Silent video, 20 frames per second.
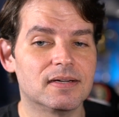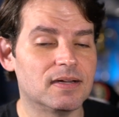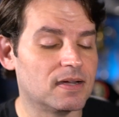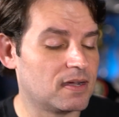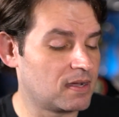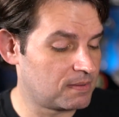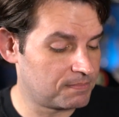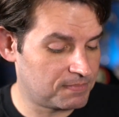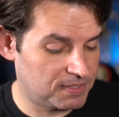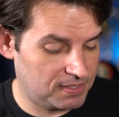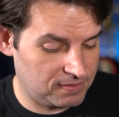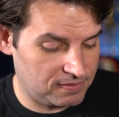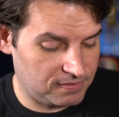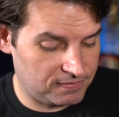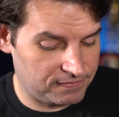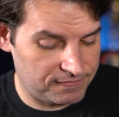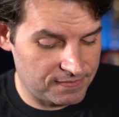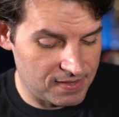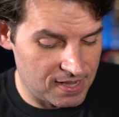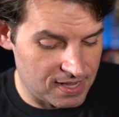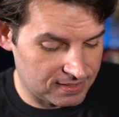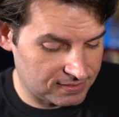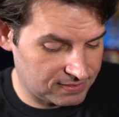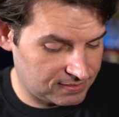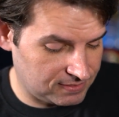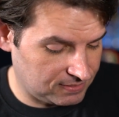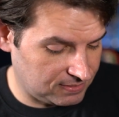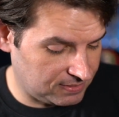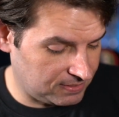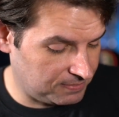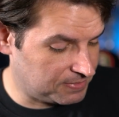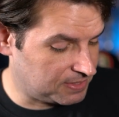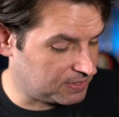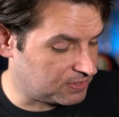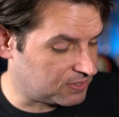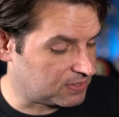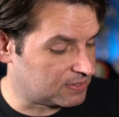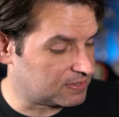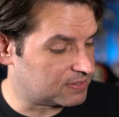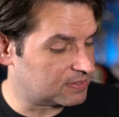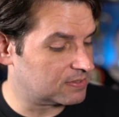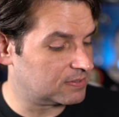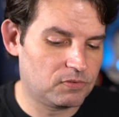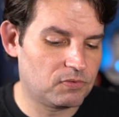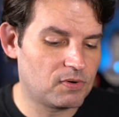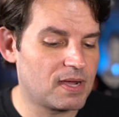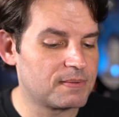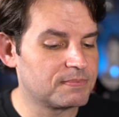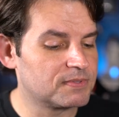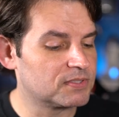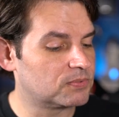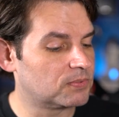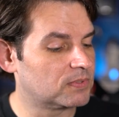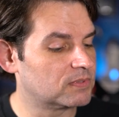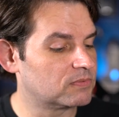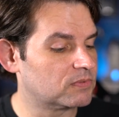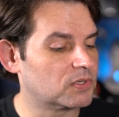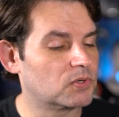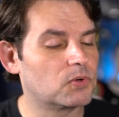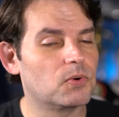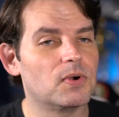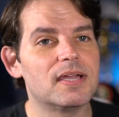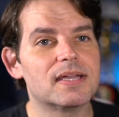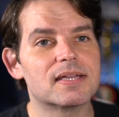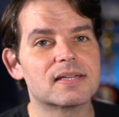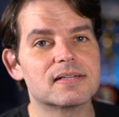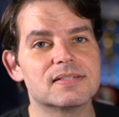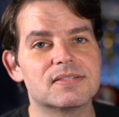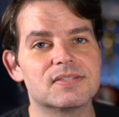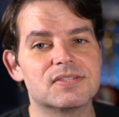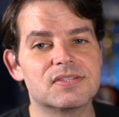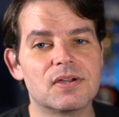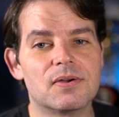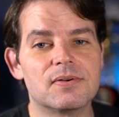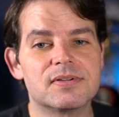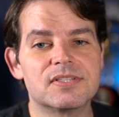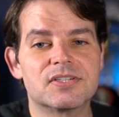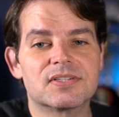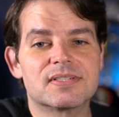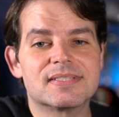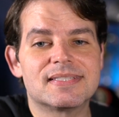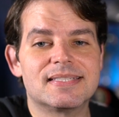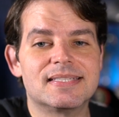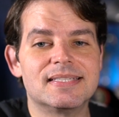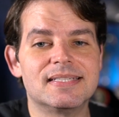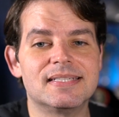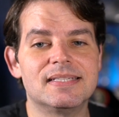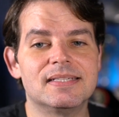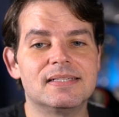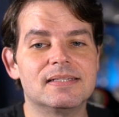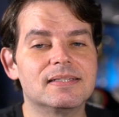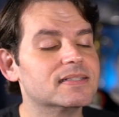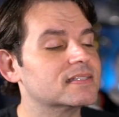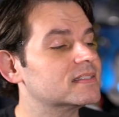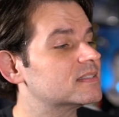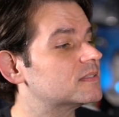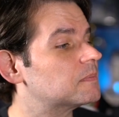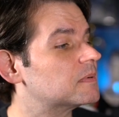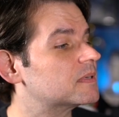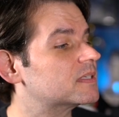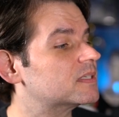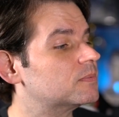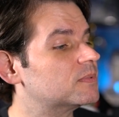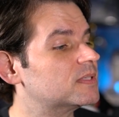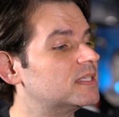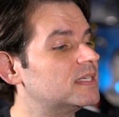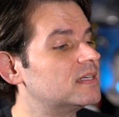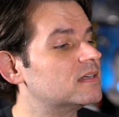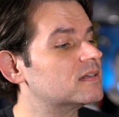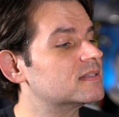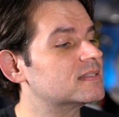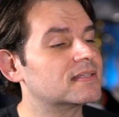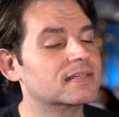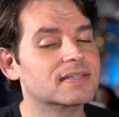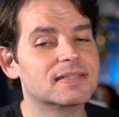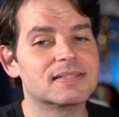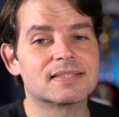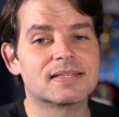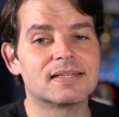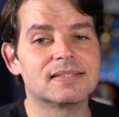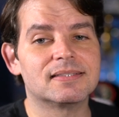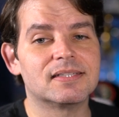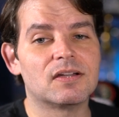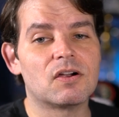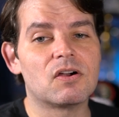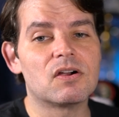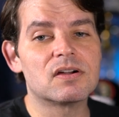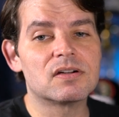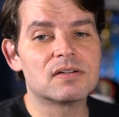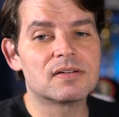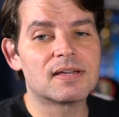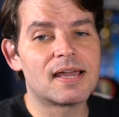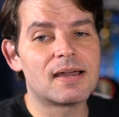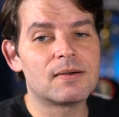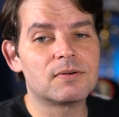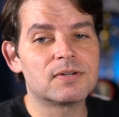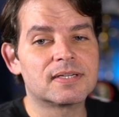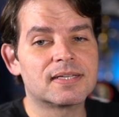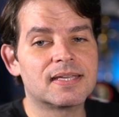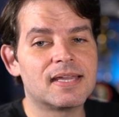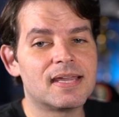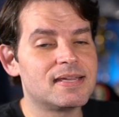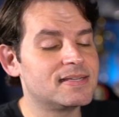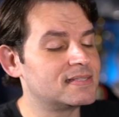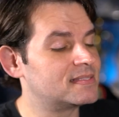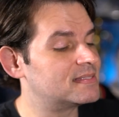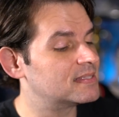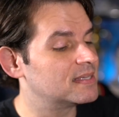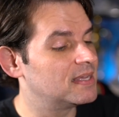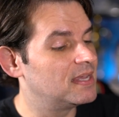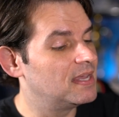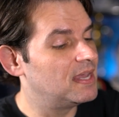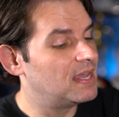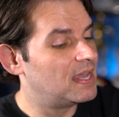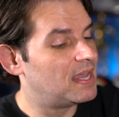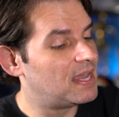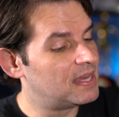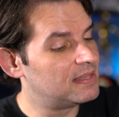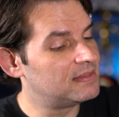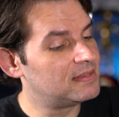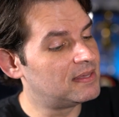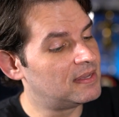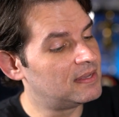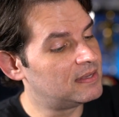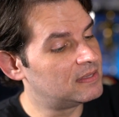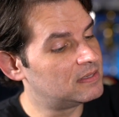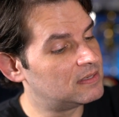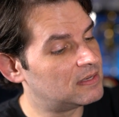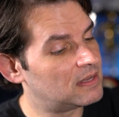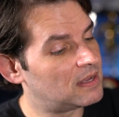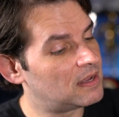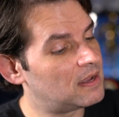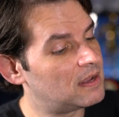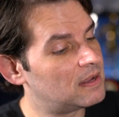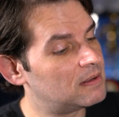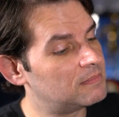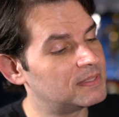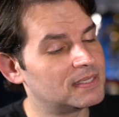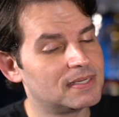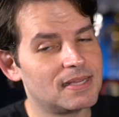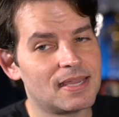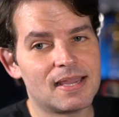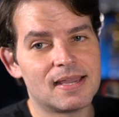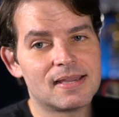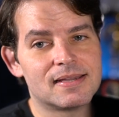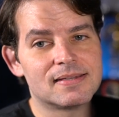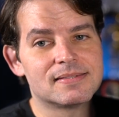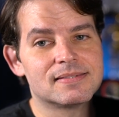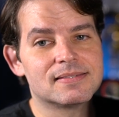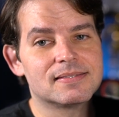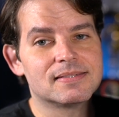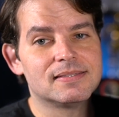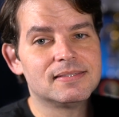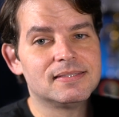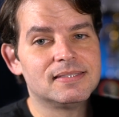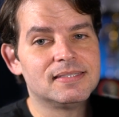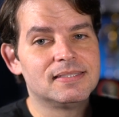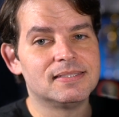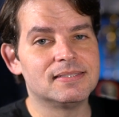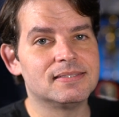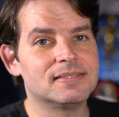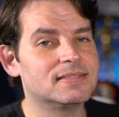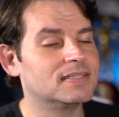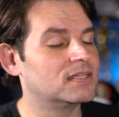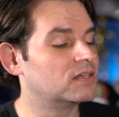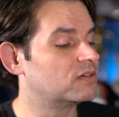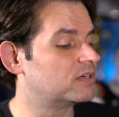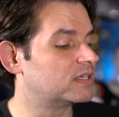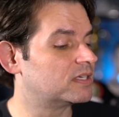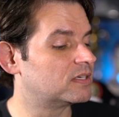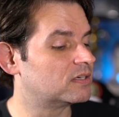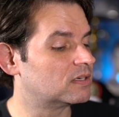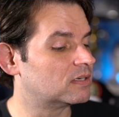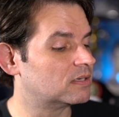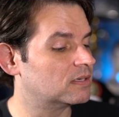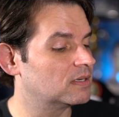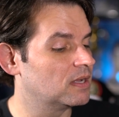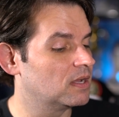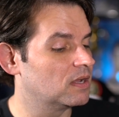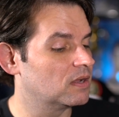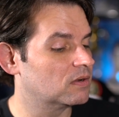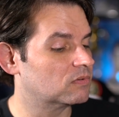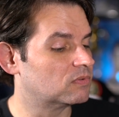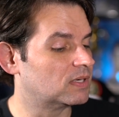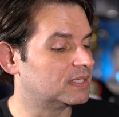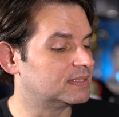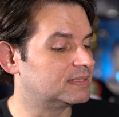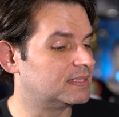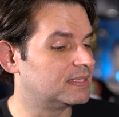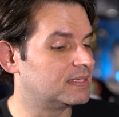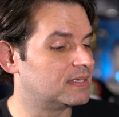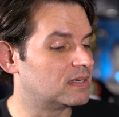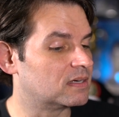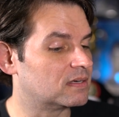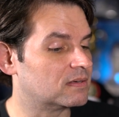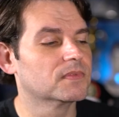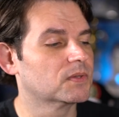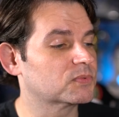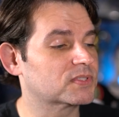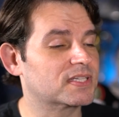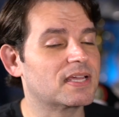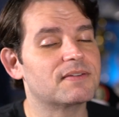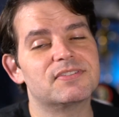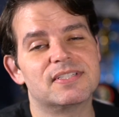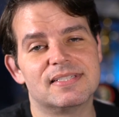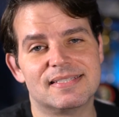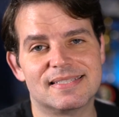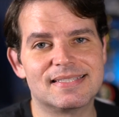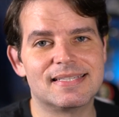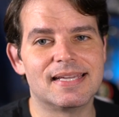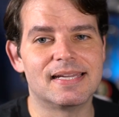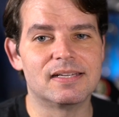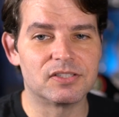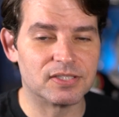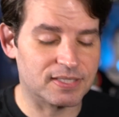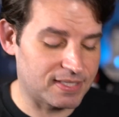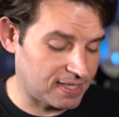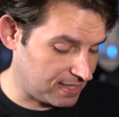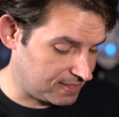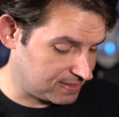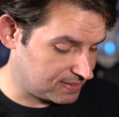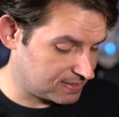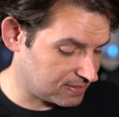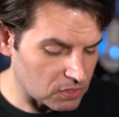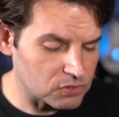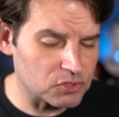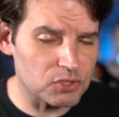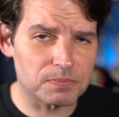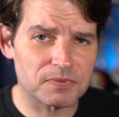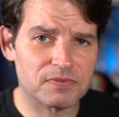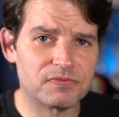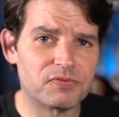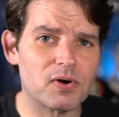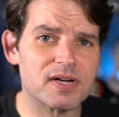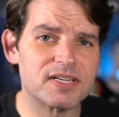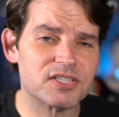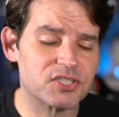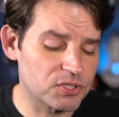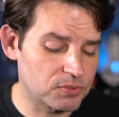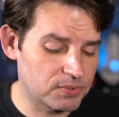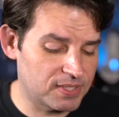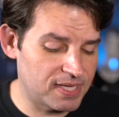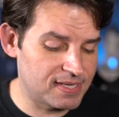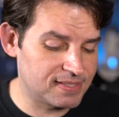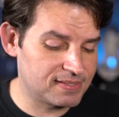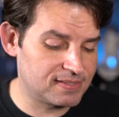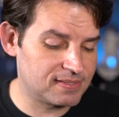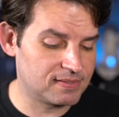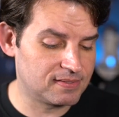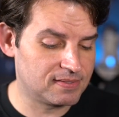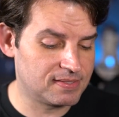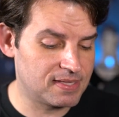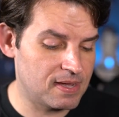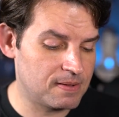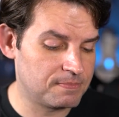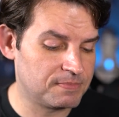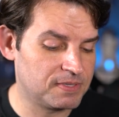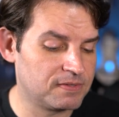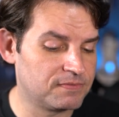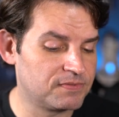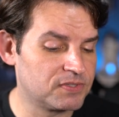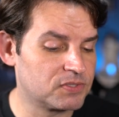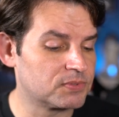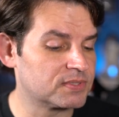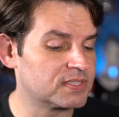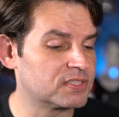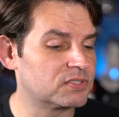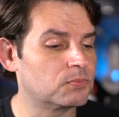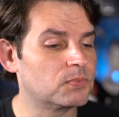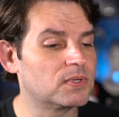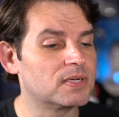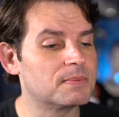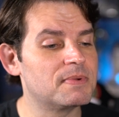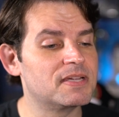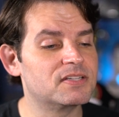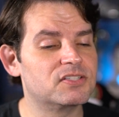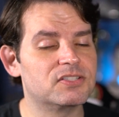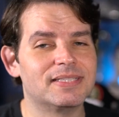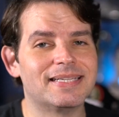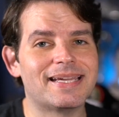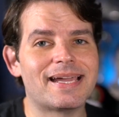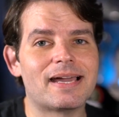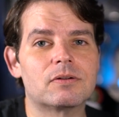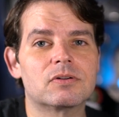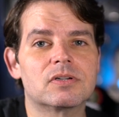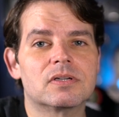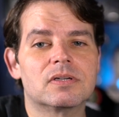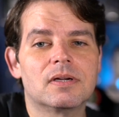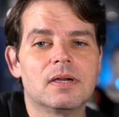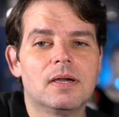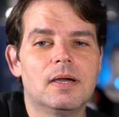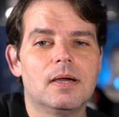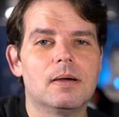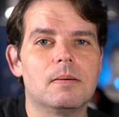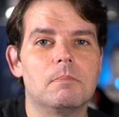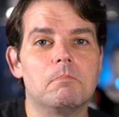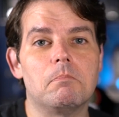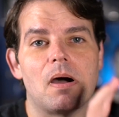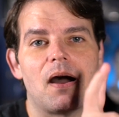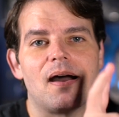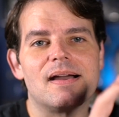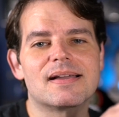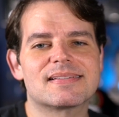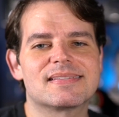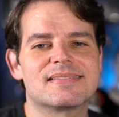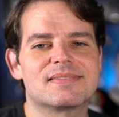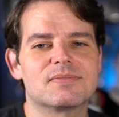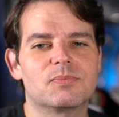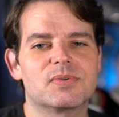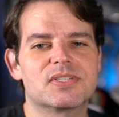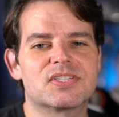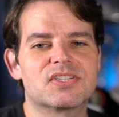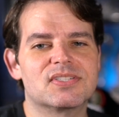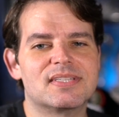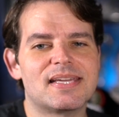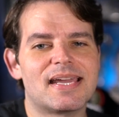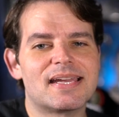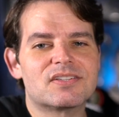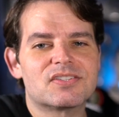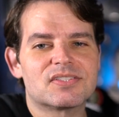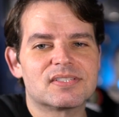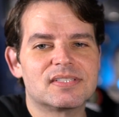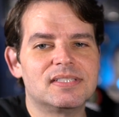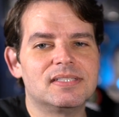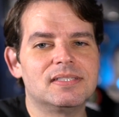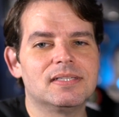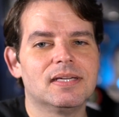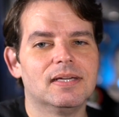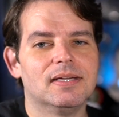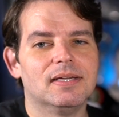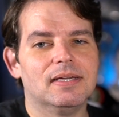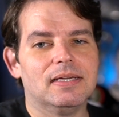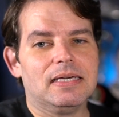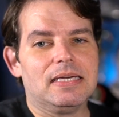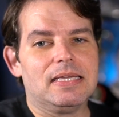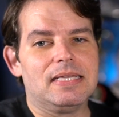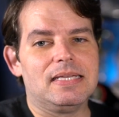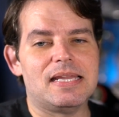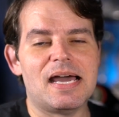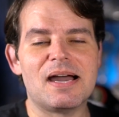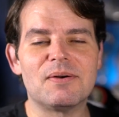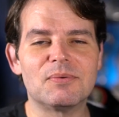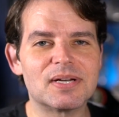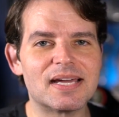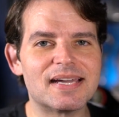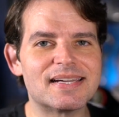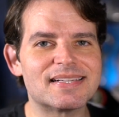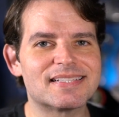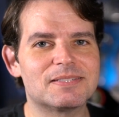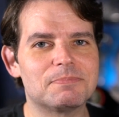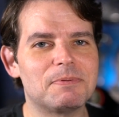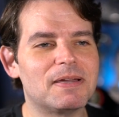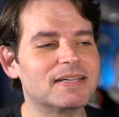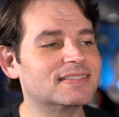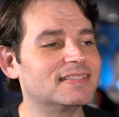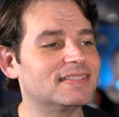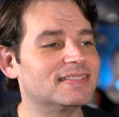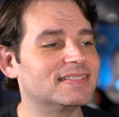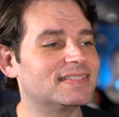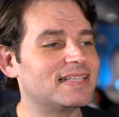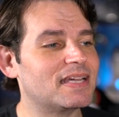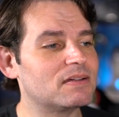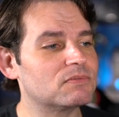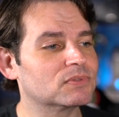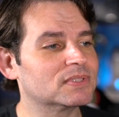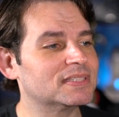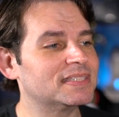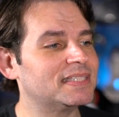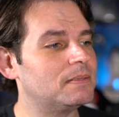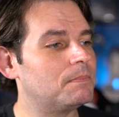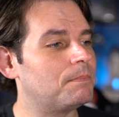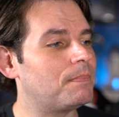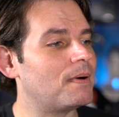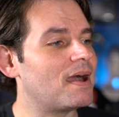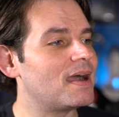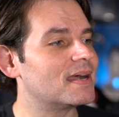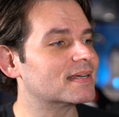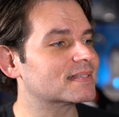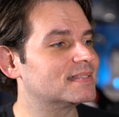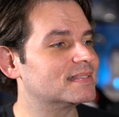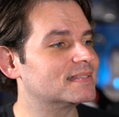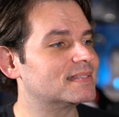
Here, in fact, let me just grab this one real quick. So as you can see, especially with here, it's like it's got the hard outer case, and then it has the interior right there, which obviously is a standard case. So before I showcase them individually, I just want to mention the outer box, which is actually not what I expected. It's not really a box.